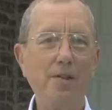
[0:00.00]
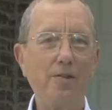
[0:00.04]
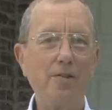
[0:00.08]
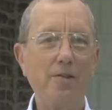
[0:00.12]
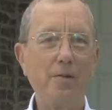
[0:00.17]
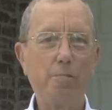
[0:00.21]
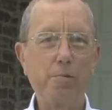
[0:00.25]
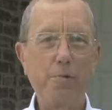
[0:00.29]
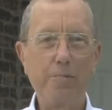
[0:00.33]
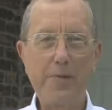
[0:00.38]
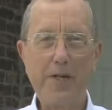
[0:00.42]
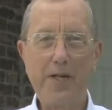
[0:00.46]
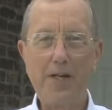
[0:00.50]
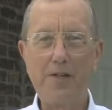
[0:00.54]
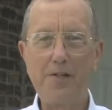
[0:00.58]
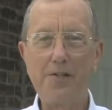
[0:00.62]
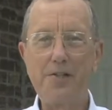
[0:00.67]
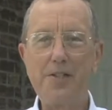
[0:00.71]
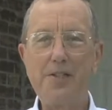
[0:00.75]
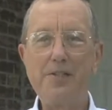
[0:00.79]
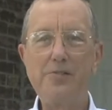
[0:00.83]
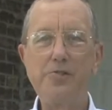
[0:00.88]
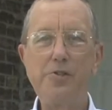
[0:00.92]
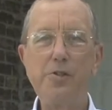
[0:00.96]
The
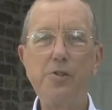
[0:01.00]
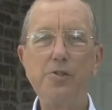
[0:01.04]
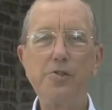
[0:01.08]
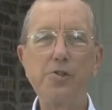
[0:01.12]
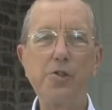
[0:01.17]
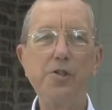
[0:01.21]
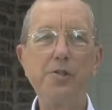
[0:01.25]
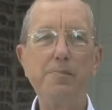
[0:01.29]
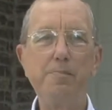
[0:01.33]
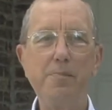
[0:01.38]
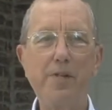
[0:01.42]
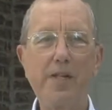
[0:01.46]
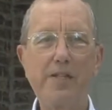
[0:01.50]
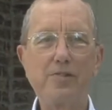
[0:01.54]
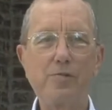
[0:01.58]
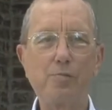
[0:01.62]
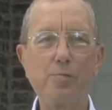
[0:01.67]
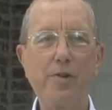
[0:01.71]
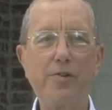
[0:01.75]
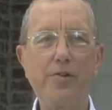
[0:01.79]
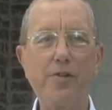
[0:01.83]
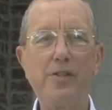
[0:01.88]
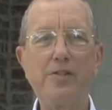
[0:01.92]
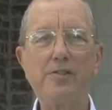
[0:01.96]
propellant is usually mixed
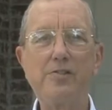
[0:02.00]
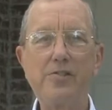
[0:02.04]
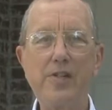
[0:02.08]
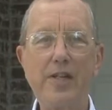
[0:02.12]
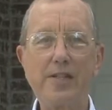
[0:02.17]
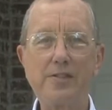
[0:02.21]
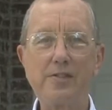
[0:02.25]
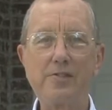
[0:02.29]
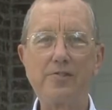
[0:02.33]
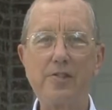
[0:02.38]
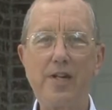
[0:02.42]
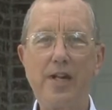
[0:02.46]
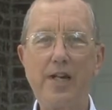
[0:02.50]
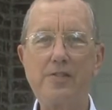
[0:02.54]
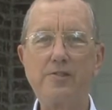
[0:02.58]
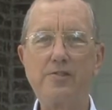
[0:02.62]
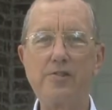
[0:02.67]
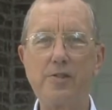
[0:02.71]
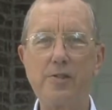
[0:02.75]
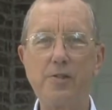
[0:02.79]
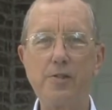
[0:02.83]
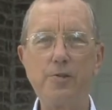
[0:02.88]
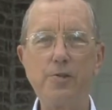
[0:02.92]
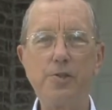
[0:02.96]
with an insecticide
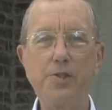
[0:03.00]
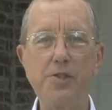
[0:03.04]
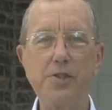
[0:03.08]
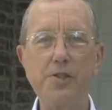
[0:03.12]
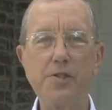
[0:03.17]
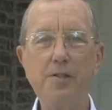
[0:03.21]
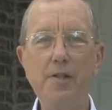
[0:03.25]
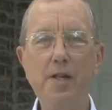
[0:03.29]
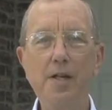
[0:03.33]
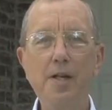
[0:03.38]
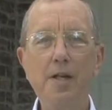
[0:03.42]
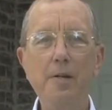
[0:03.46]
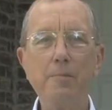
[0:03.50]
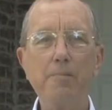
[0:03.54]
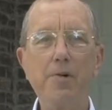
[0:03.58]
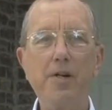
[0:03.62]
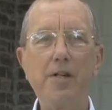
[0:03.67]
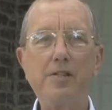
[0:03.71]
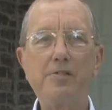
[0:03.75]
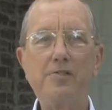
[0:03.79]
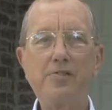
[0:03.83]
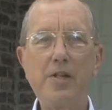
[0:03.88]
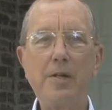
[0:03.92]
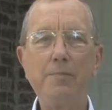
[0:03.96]
solution, but
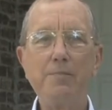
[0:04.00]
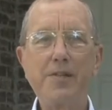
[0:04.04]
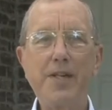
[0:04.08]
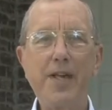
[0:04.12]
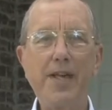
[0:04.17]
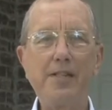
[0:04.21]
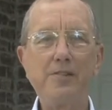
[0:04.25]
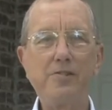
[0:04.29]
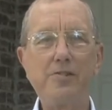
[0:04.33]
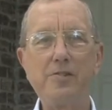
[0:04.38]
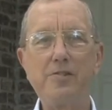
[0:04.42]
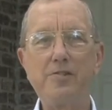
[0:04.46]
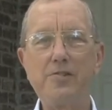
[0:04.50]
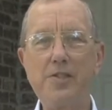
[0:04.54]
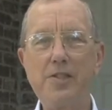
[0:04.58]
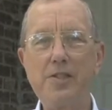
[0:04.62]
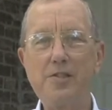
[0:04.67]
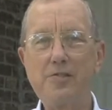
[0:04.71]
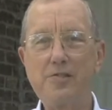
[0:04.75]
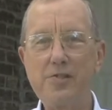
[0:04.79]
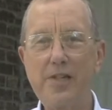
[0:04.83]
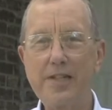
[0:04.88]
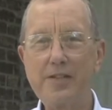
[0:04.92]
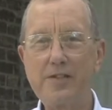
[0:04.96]
in some cases the
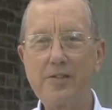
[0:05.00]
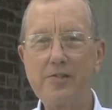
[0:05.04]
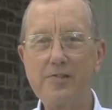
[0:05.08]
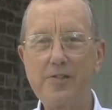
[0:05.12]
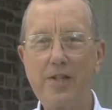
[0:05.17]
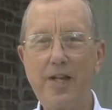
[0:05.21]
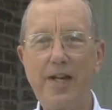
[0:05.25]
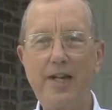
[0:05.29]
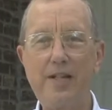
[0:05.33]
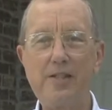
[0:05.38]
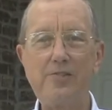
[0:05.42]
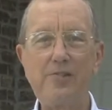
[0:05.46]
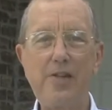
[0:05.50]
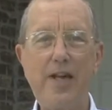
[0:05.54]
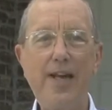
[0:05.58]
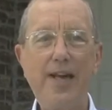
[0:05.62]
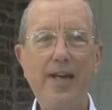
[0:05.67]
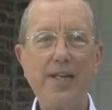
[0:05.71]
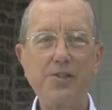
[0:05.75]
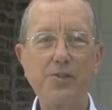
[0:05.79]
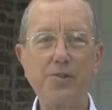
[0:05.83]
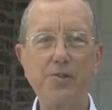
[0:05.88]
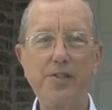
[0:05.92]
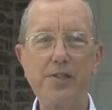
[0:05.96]
insecticide is
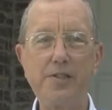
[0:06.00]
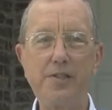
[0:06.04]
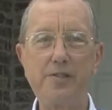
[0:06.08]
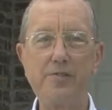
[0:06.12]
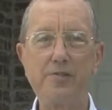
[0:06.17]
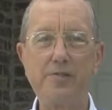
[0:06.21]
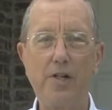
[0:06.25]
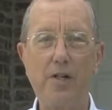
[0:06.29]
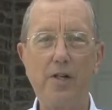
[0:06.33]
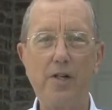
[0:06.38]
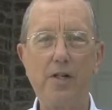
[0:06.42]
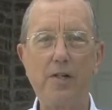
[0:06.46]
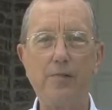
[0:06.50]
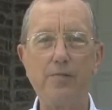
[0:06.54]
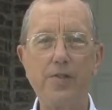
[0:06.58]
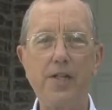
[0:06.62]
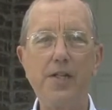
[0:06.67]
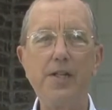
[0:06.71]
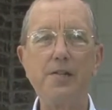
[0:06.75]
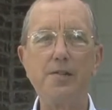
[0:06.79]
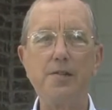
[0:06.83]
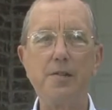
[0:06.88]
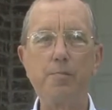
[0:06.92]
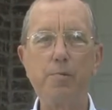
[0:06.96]
actually dissolved
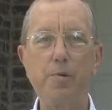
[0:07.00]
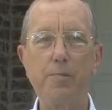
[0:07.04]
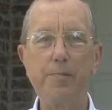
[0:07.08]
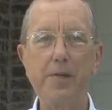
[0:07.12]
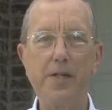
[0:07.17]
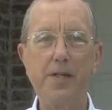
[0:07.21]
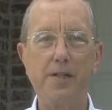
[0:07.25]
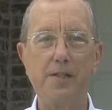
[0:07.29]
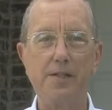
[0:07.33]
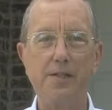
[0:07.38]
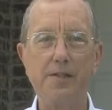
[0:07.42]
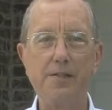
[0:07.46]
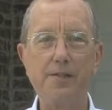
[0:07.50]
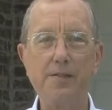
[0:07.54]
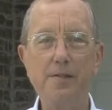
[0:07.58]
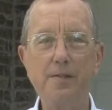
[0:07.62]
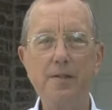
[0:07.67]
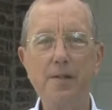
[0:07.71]
in the propellant.